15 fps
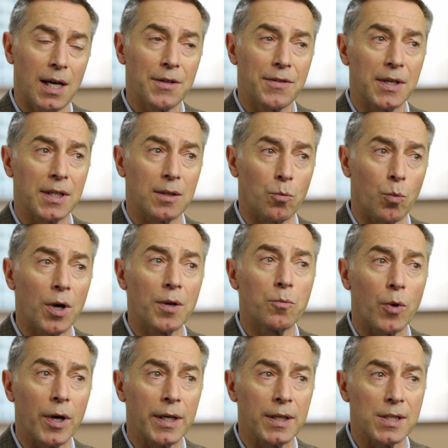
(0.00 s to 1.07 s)
I think
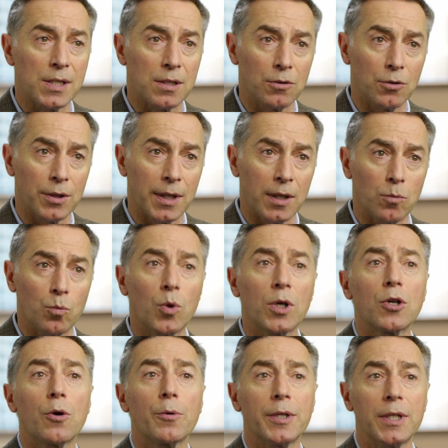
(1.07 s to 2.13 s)
one way is to look at
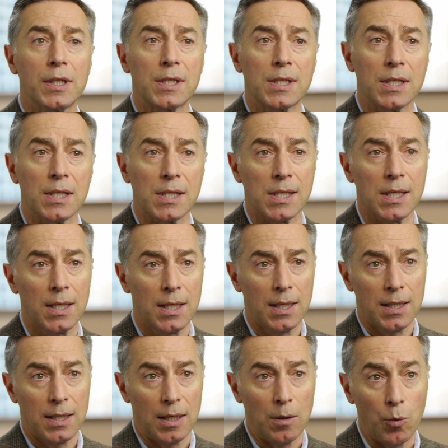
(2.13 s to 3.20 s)
what already exists
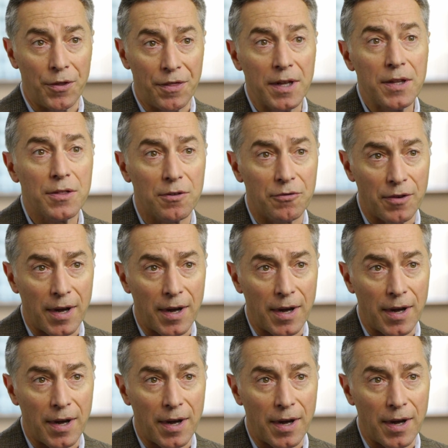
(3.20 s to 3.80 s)
within the